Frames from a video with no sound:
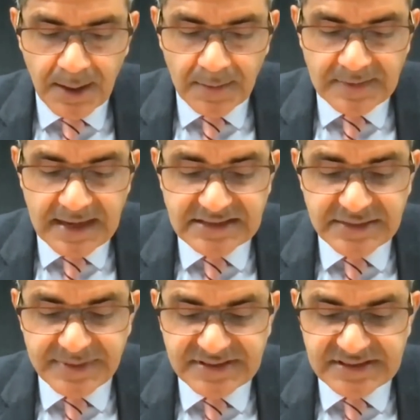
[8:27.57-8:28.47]
The
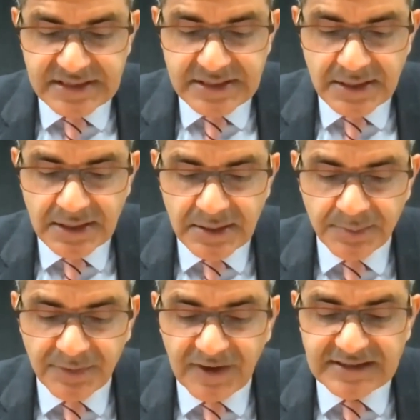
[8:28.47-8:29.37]
ATPC
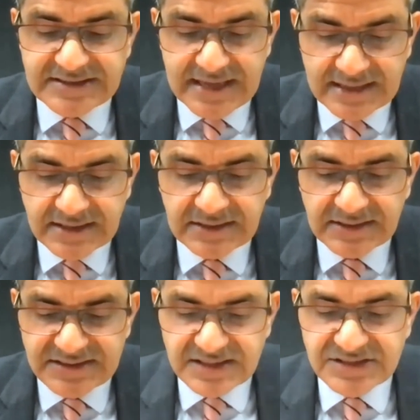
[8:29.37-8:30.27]
provides technical
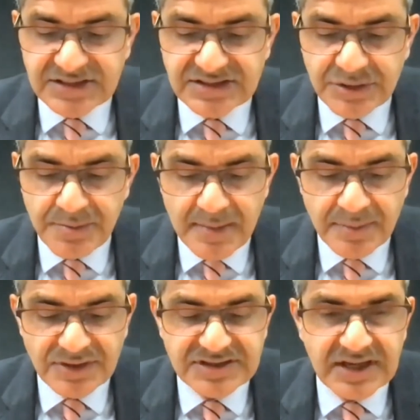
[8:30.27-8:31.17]
assistance to
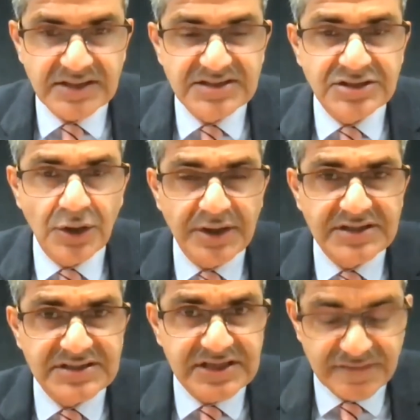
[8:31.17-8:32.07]
member states on
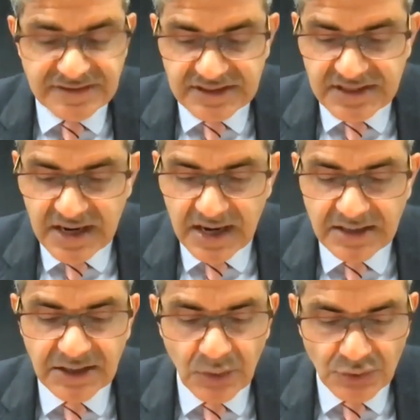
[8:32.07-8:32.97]

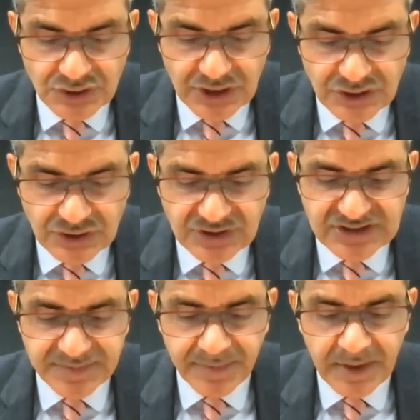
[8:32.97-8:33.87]
ACFTA
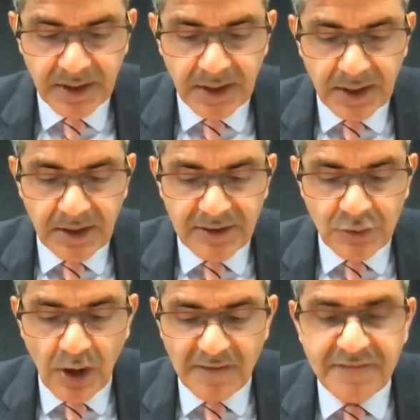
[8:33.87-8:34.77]
negotiations.
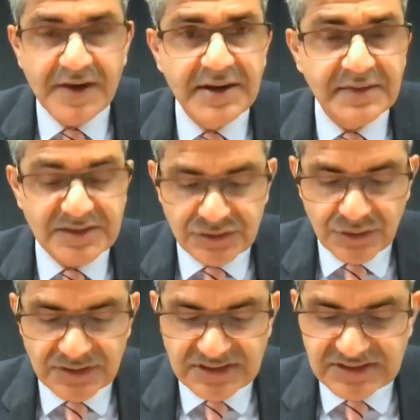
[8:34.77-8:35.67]
Through our funding,
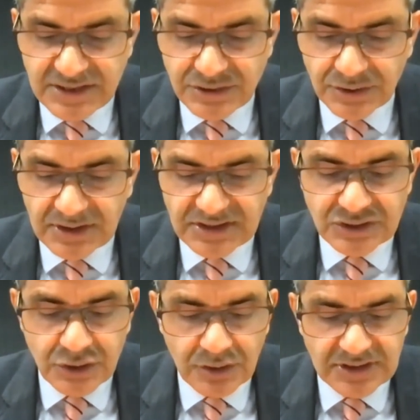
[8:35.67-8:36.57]
the Centre is
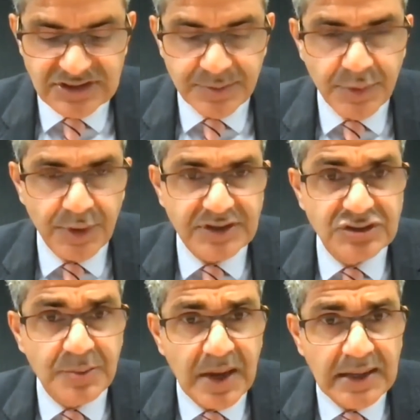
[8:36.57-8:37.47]
currently supporting
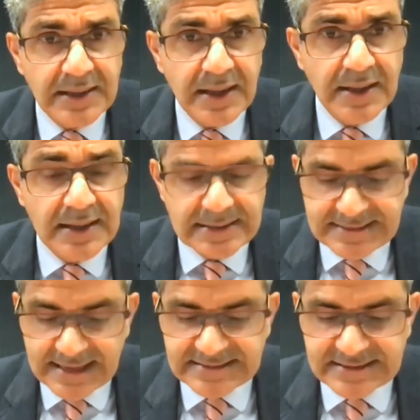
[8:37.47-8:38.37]
Somalia,
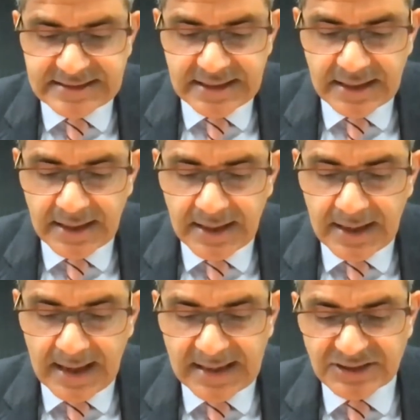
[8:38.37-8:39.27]
Tanzania,
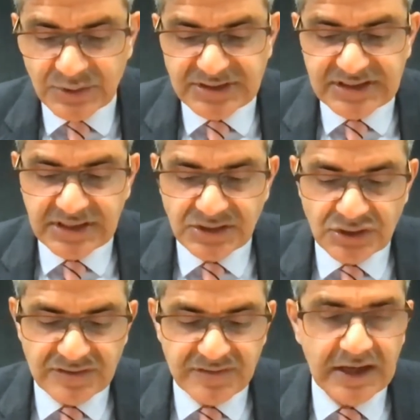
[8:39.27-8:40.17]
and Eswatini
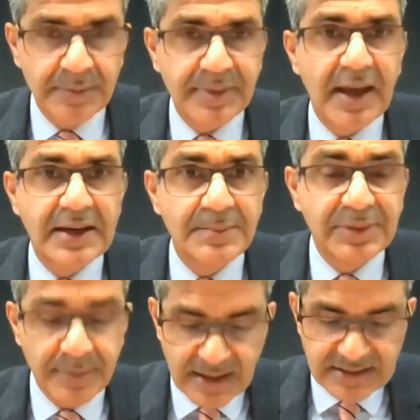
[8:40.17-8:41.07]
to develop and
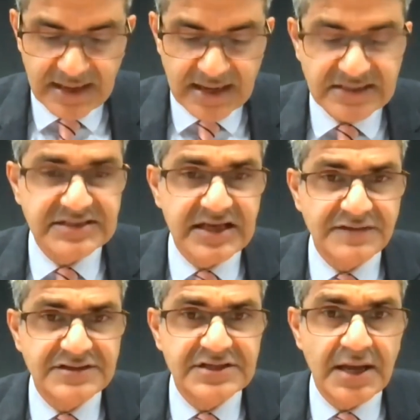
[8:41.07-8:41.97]
implement
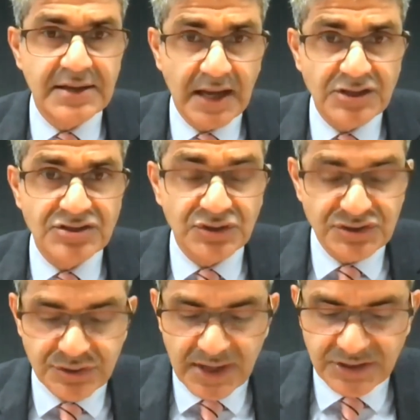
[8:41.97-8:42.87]
ACFTA national
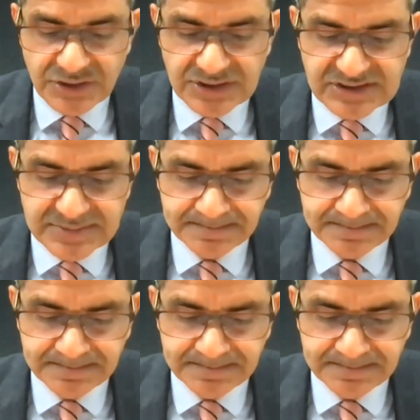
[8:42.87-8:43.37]
strategies.